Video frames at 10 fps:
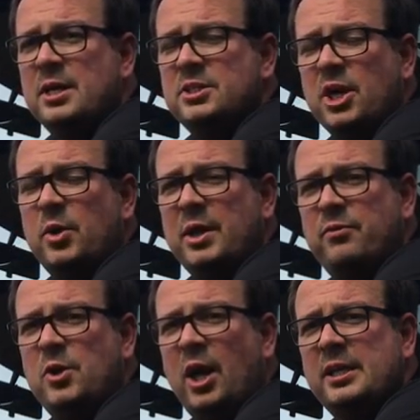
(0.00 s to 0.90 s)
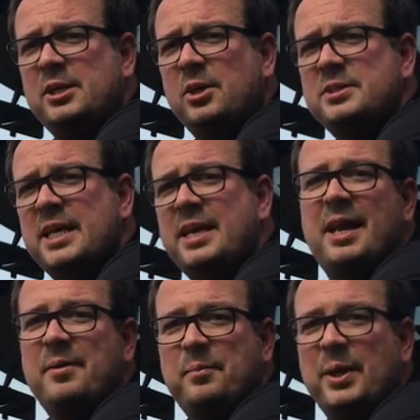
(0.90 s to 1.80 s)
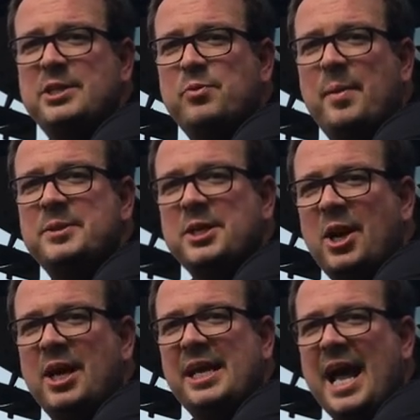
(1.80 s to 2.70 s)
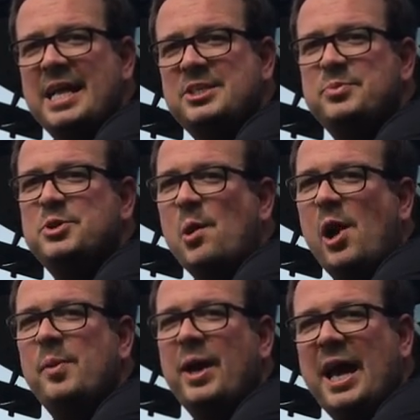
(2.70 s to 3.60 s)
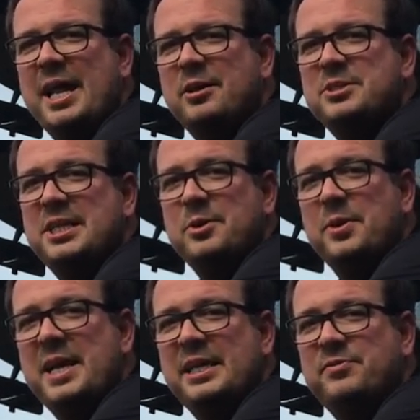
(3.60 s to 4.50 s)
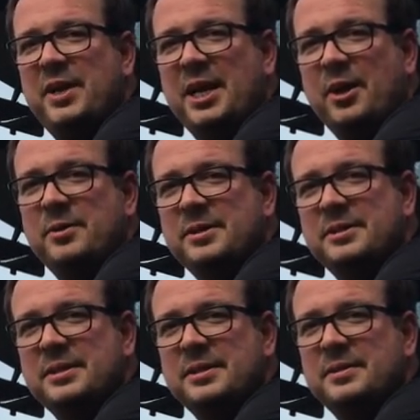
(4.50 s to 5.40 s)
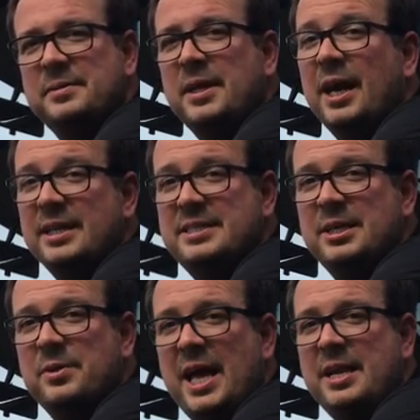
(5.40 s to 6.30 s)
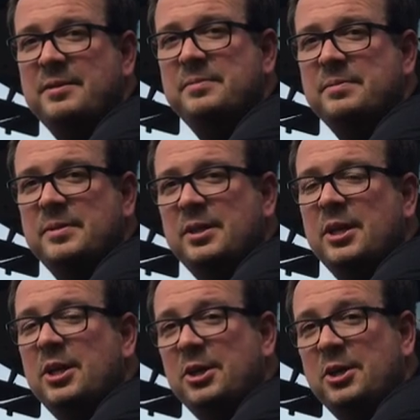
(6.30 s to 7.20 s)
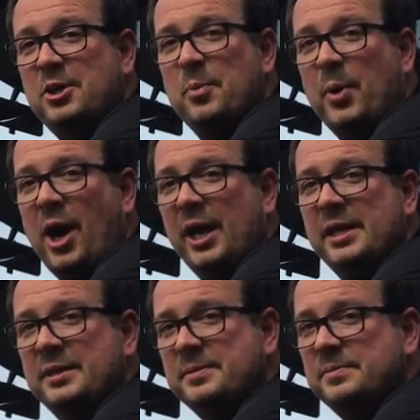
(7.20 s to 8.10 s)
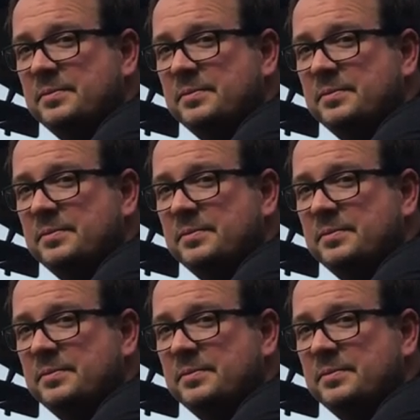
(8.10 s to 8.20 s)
so if you like the content Please remember to like and subscribe, and I'll see you on the next video. Until then, goodbye.